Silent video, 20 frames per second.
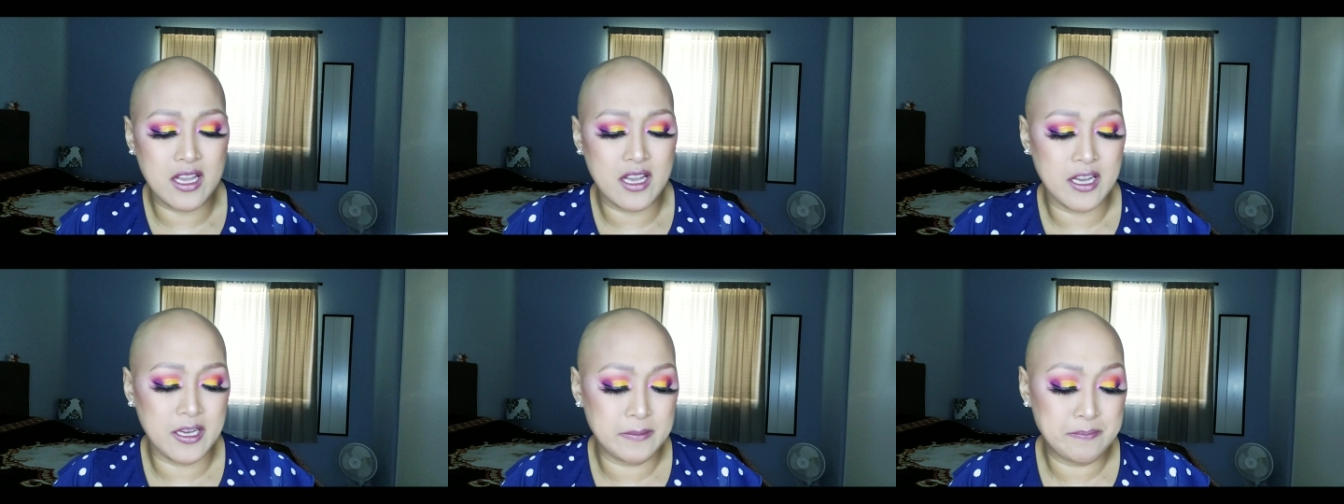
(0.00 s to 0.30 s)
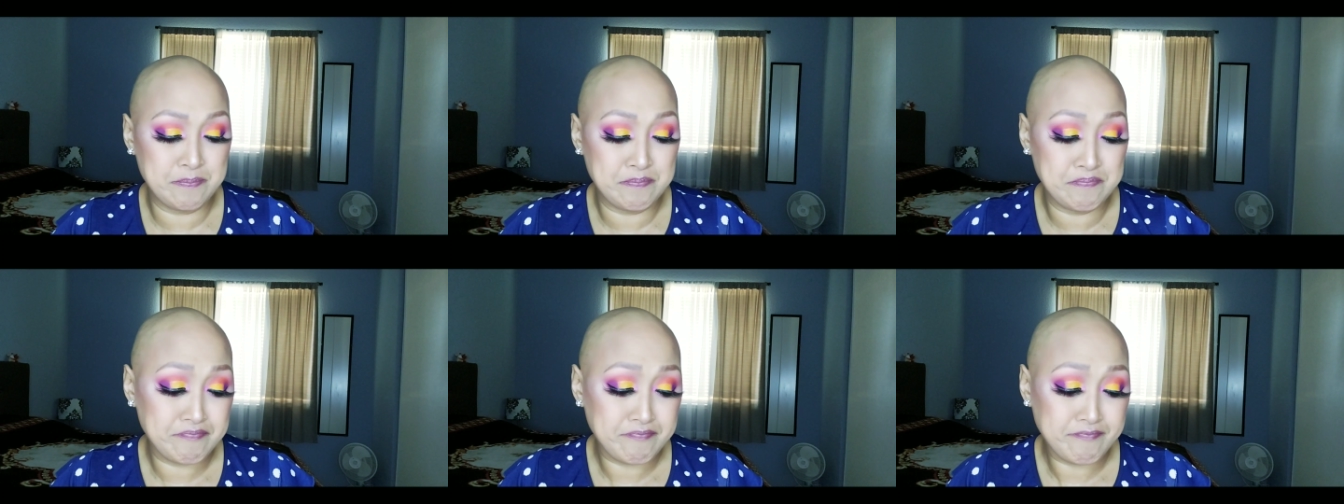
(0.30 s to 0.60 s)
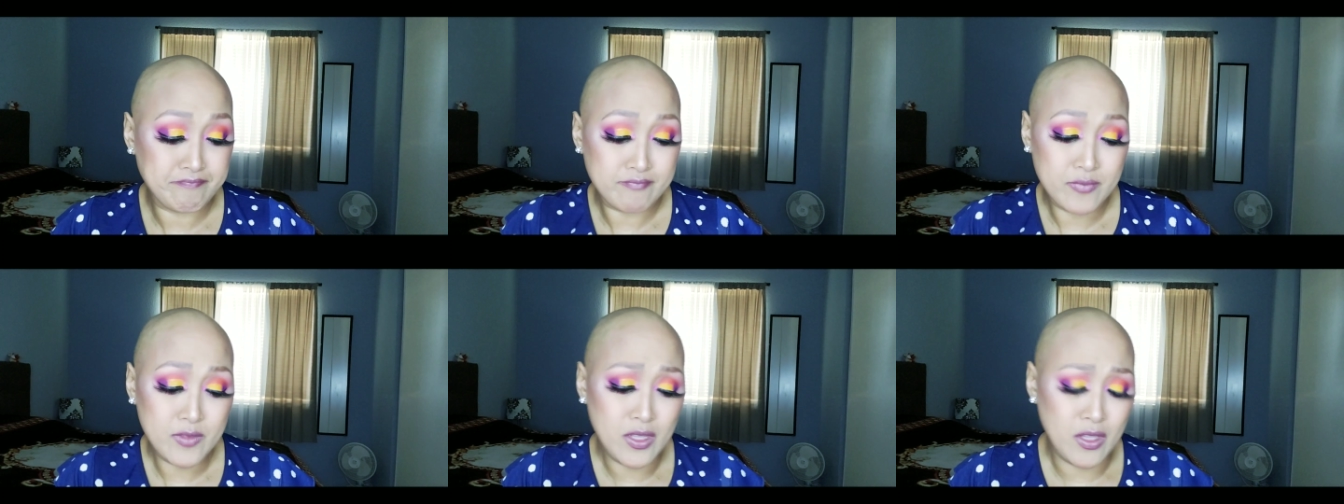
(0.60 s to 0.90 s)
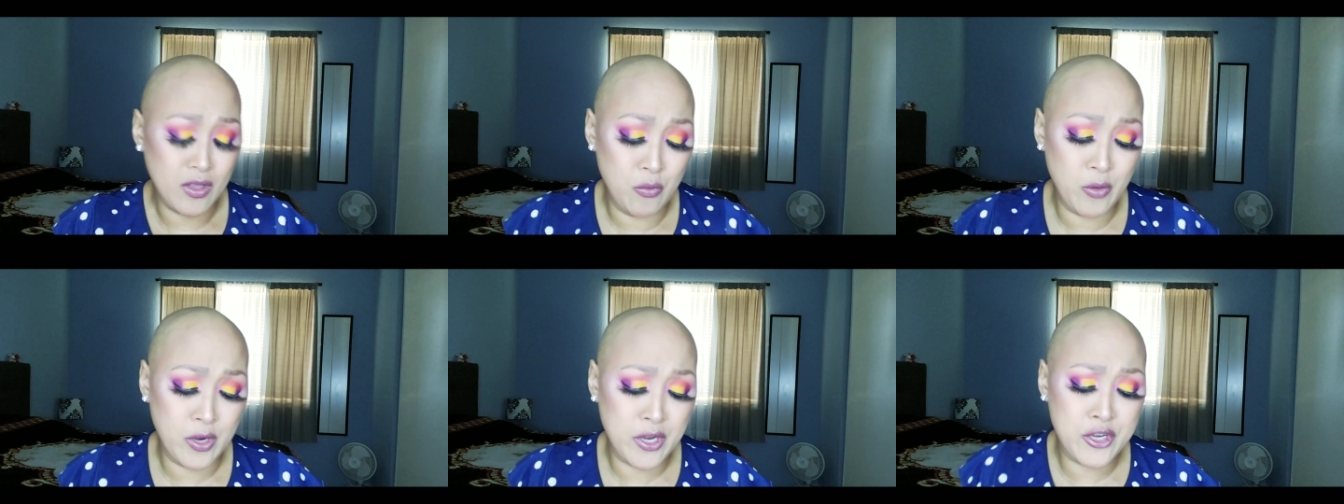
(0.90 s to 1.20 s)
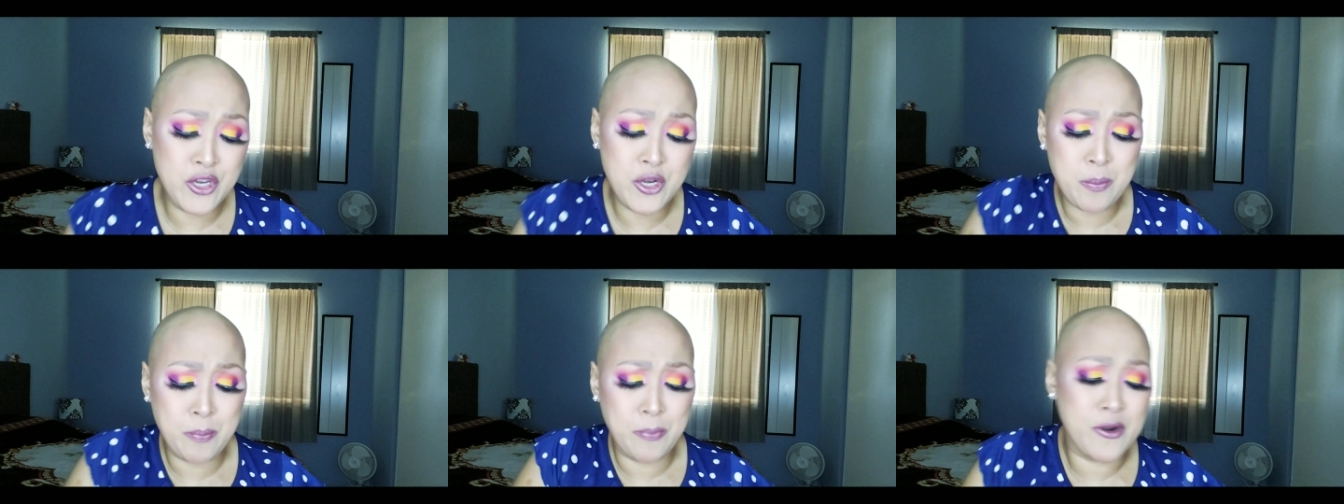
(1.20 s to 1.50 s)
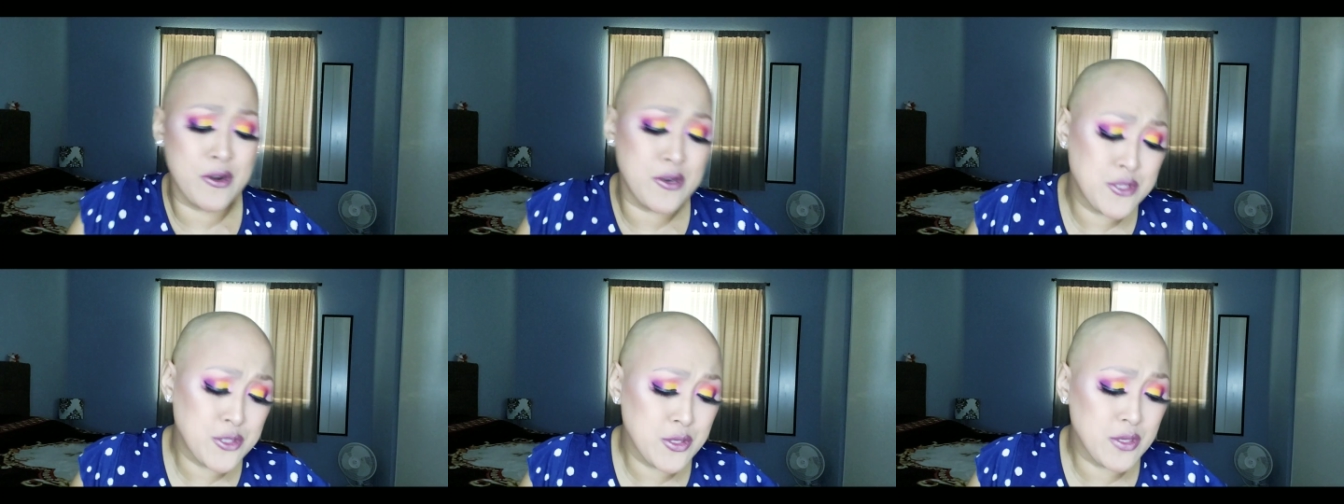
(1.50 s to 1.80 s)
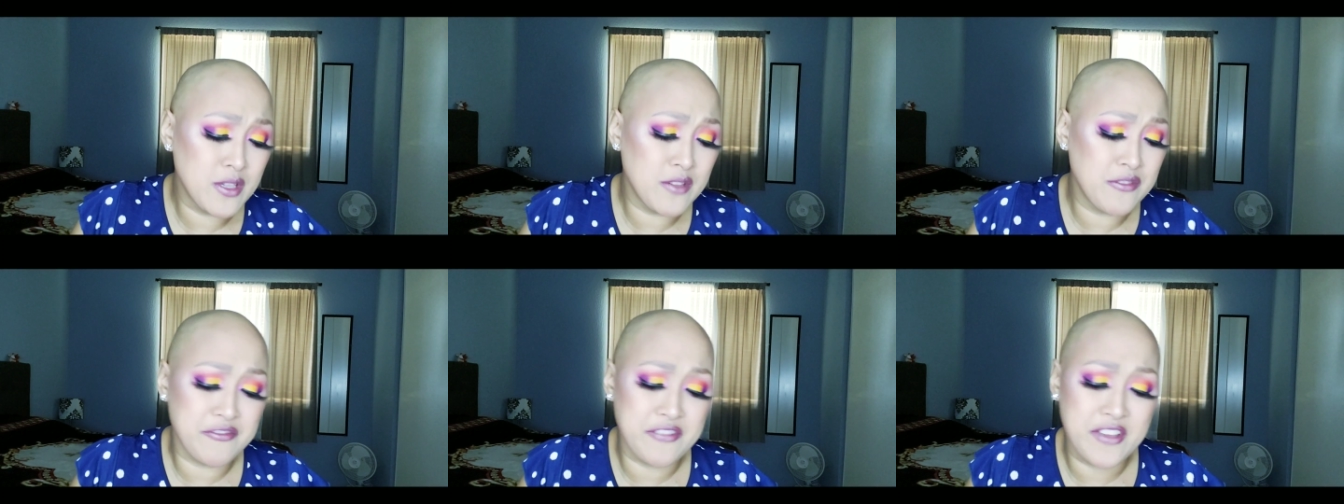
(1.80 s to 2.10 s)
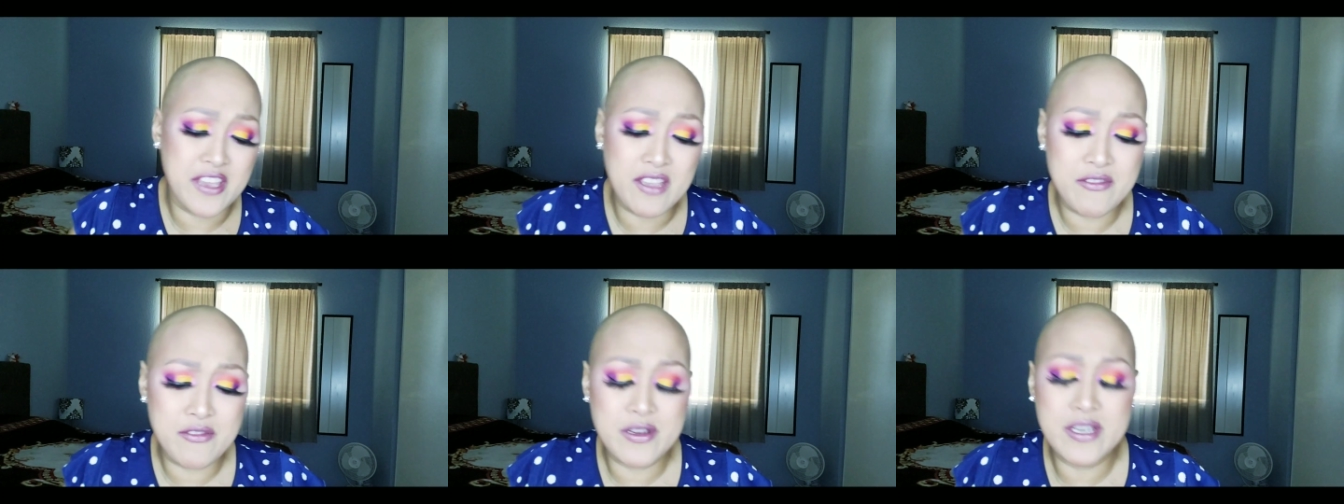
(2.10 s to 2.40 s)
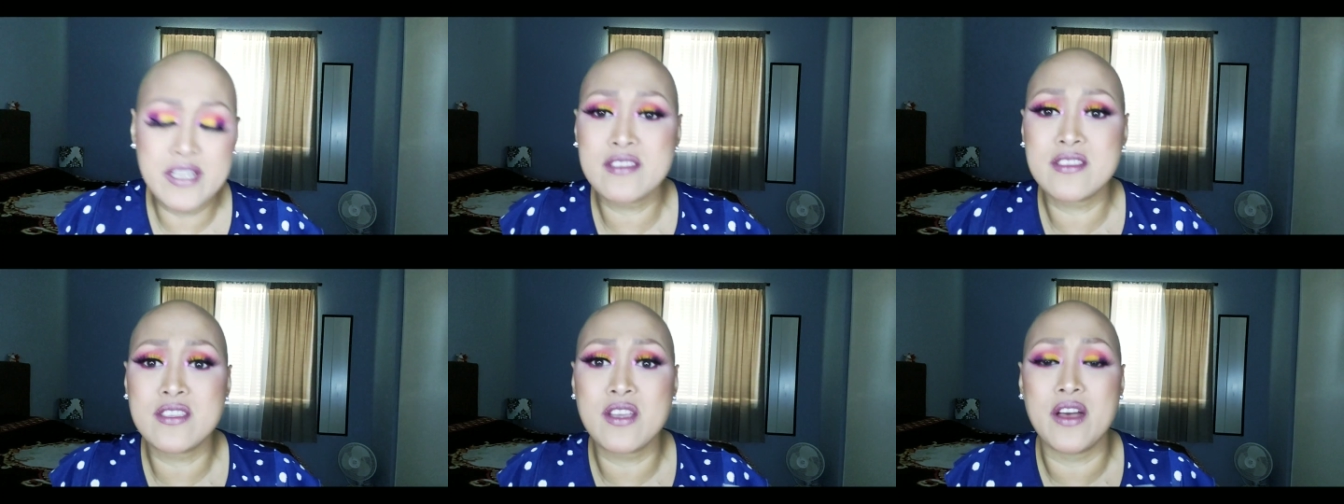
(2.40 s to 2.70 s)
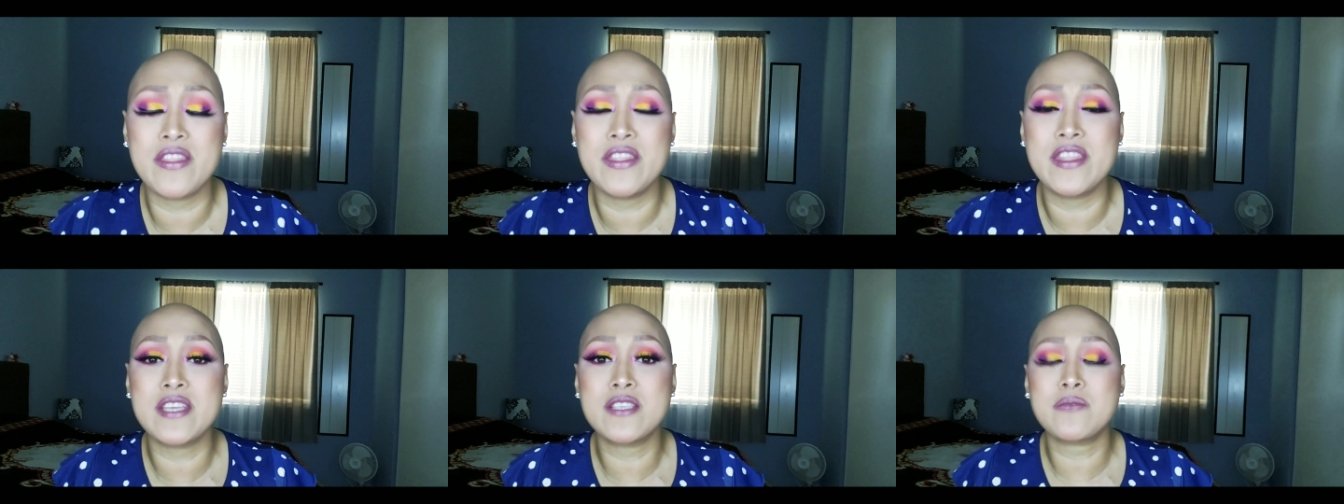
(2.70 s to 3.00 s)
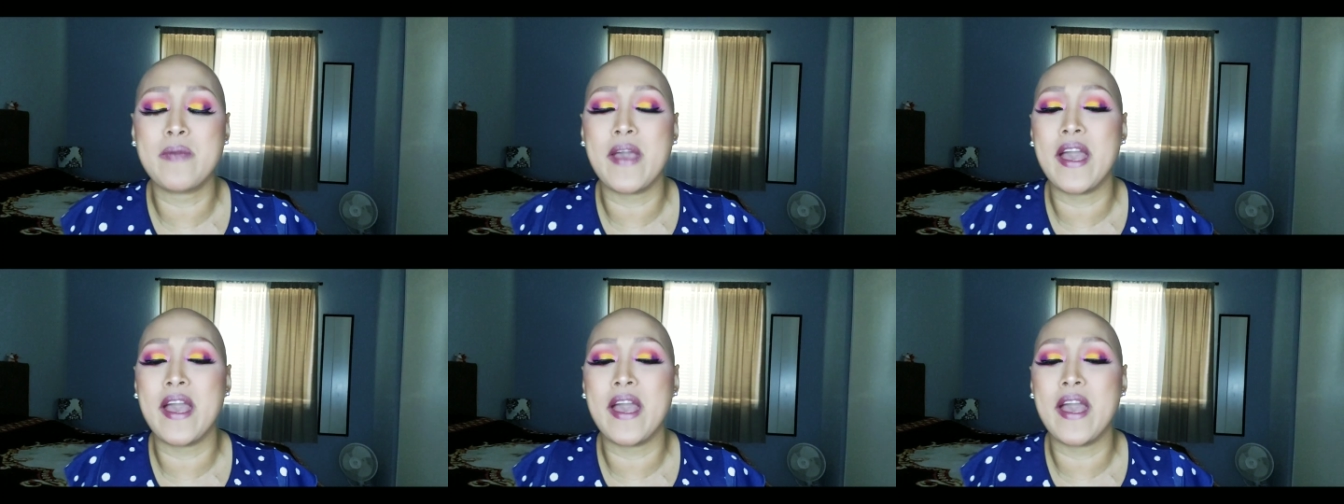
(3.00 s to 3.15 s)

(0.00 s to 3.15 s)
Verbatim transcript: Um, what are your personal favorites on this